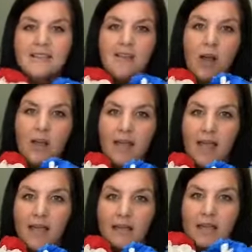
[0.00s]
So
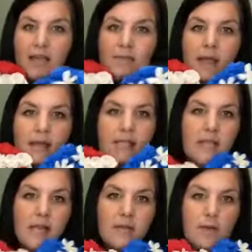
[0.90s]
again, painting
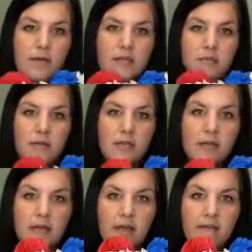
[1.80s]
that board is
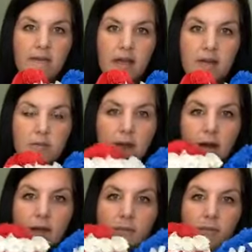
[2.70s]
really a vital
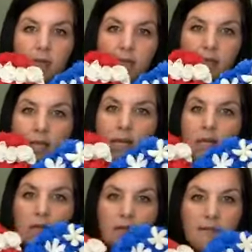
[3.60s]
part because
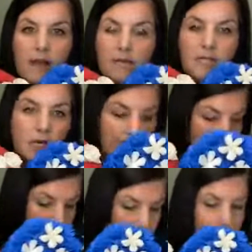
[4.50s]
the flowers are
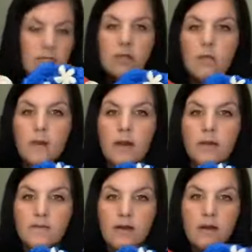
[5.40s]
not pressed
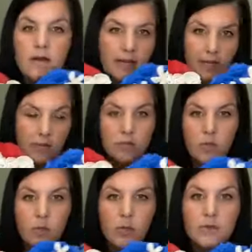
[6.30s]

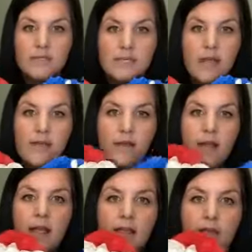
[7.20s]
so close together
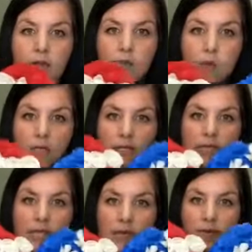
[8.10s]
that you
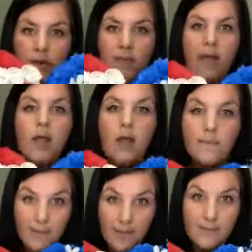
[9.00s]
wouldn't see through it.
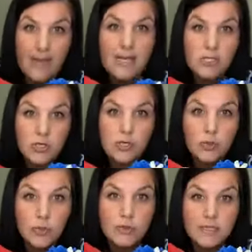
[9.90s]
And making sure
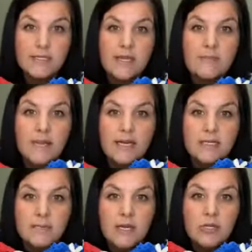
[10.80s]
you use the same
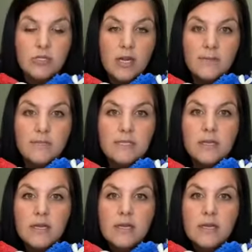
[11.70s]
paint to make your stripes